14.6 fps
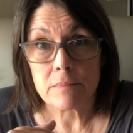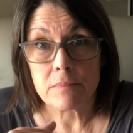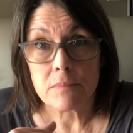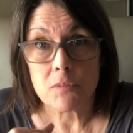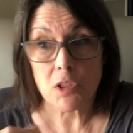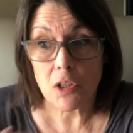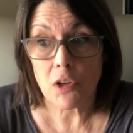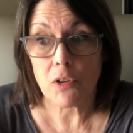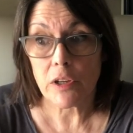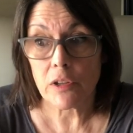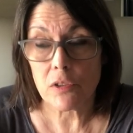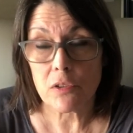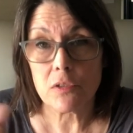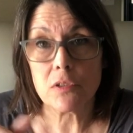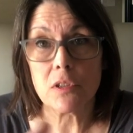Say, "Oh, here,
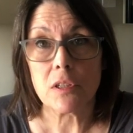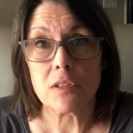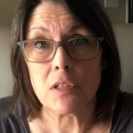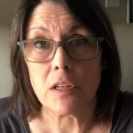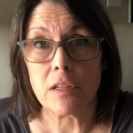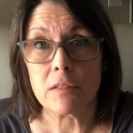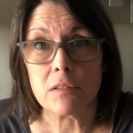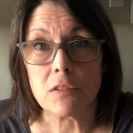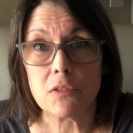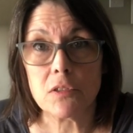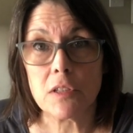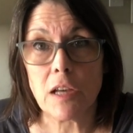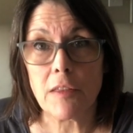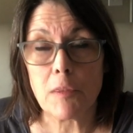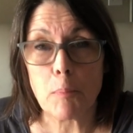use this, hon. Use
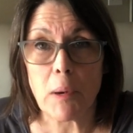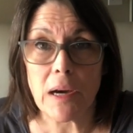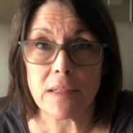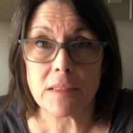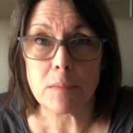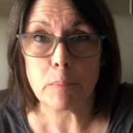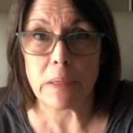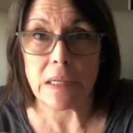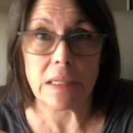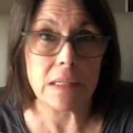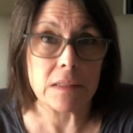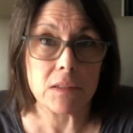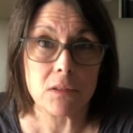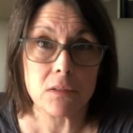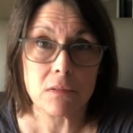it on the pots and
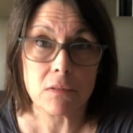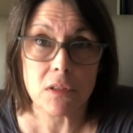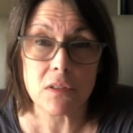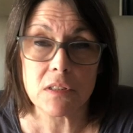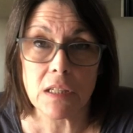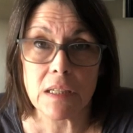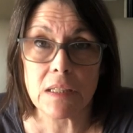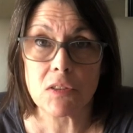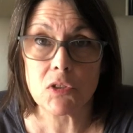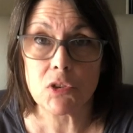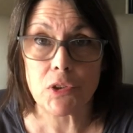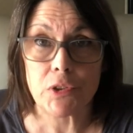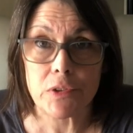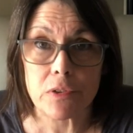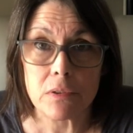pans instead of
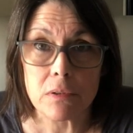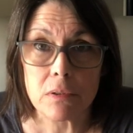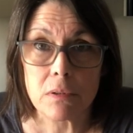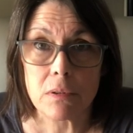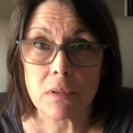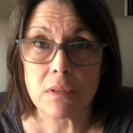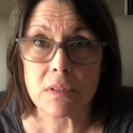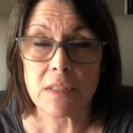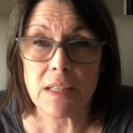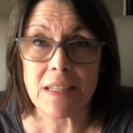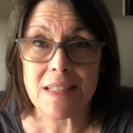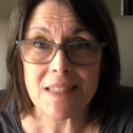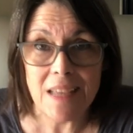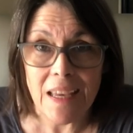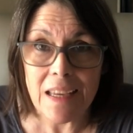dirt." instead of
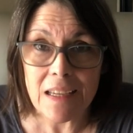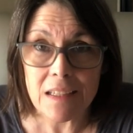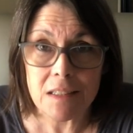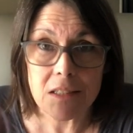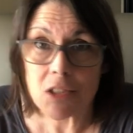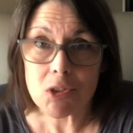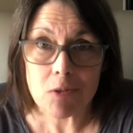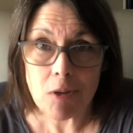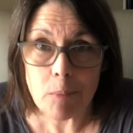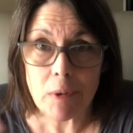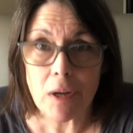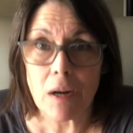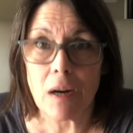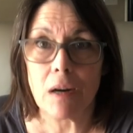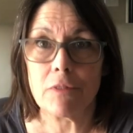sand to scrub
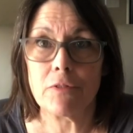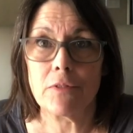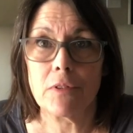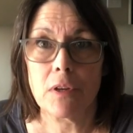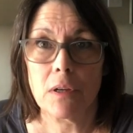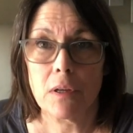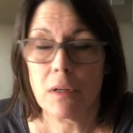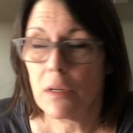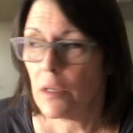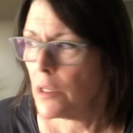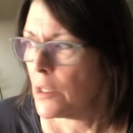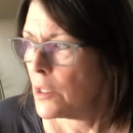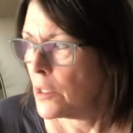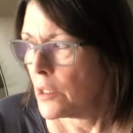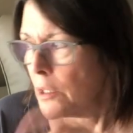it off.
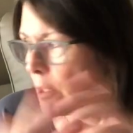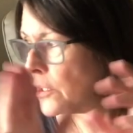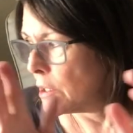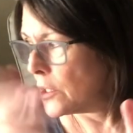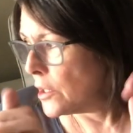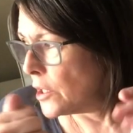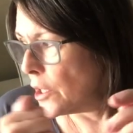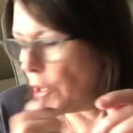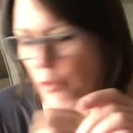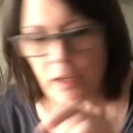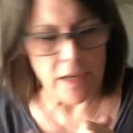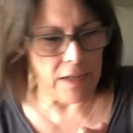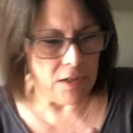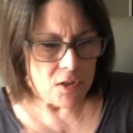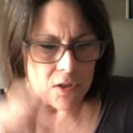
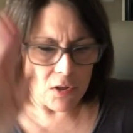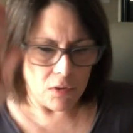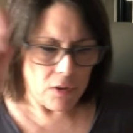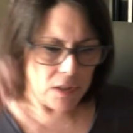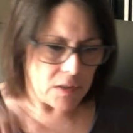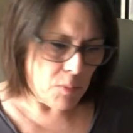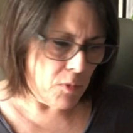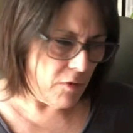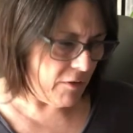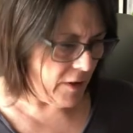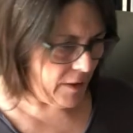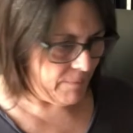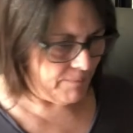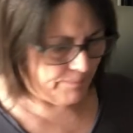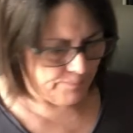Okay, so let's move on.